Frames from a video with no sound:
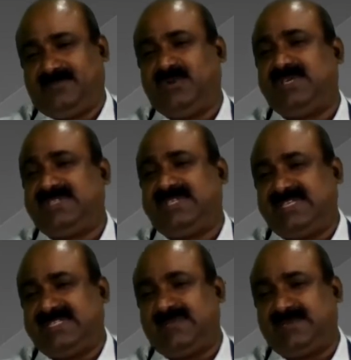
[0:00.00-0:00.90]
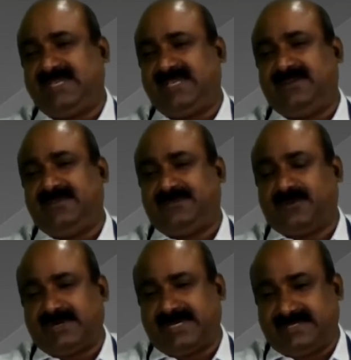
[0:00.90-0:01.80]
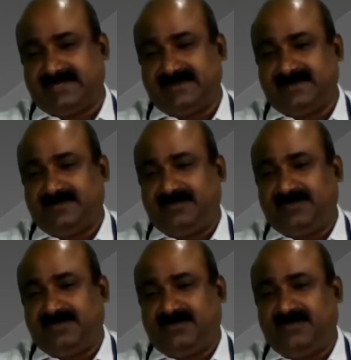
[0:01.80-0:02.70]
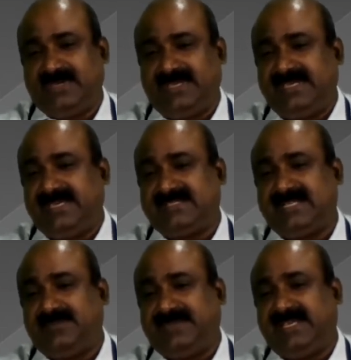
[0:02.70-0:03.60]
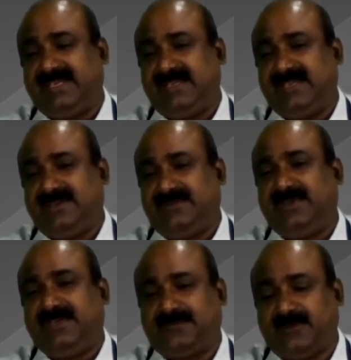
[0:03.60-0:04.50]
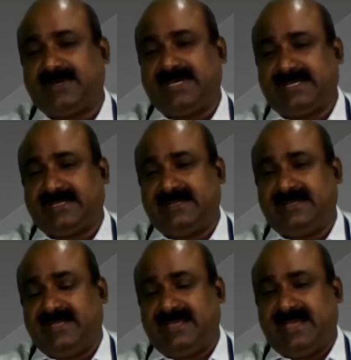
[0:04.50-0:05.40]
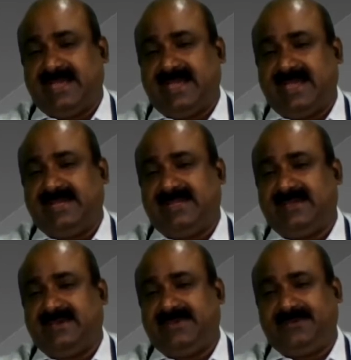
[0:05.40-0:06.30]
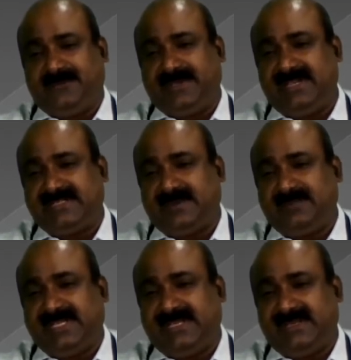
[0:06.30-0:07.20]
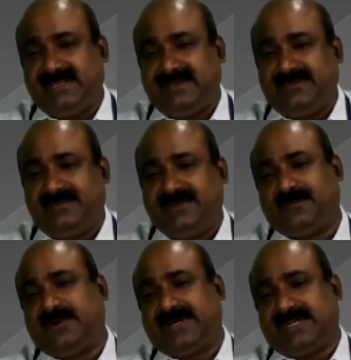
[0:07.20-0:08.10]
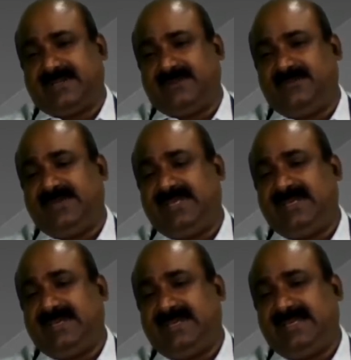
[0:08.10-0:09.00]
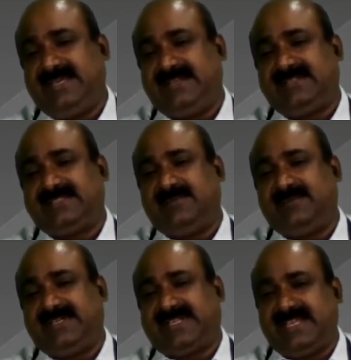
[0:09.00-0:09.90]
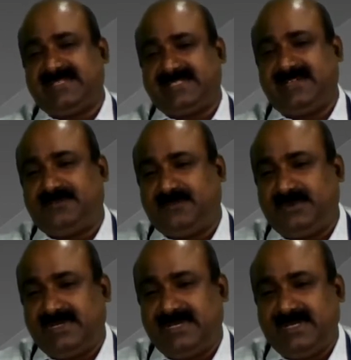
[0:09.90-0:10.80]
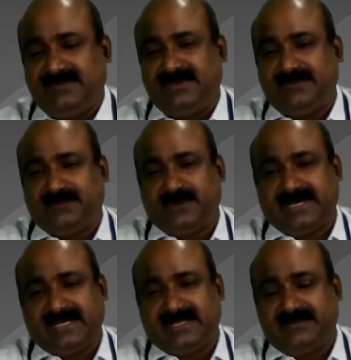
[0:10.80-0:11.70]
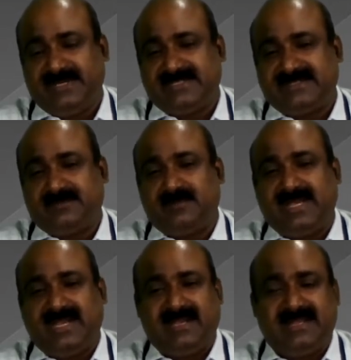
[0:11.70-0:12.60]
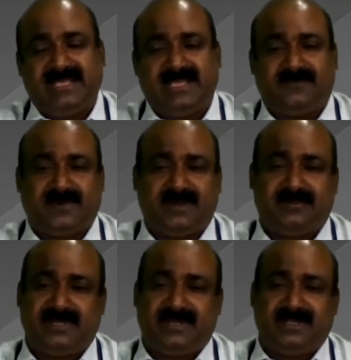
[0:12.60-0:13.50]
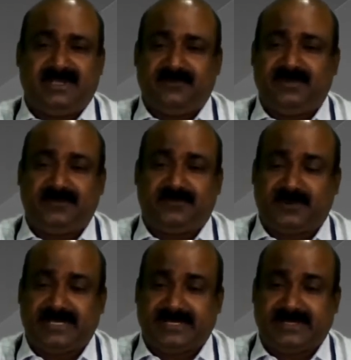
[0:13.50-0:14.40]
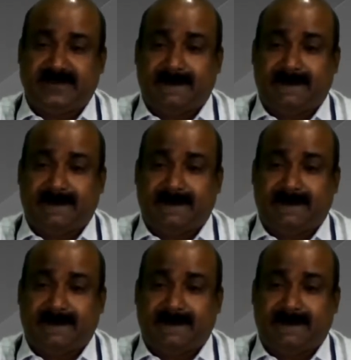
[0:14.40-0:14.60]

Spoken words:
We see something and we forget. We hear something, we forget. And we feel something, we forget. We eat something tasty food, we forget. We smell a flower, we forget.